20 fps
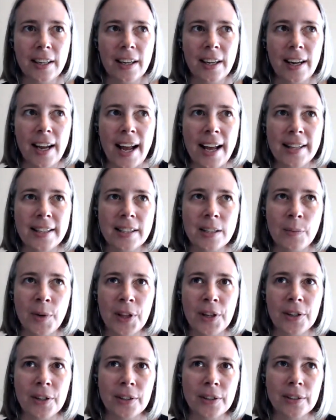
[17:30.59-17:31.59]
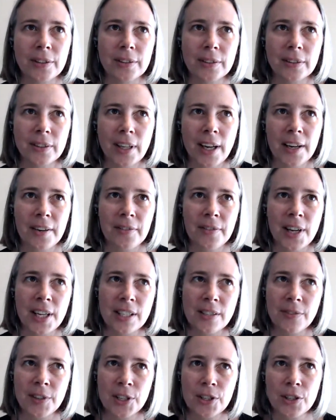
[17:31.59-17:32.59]
it adds some other kind of
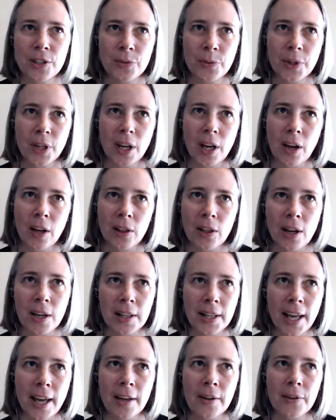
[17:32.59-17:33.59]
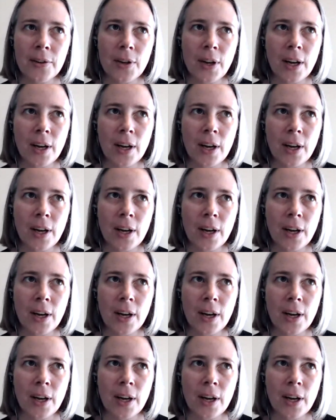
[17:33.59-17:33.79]
nice features along that.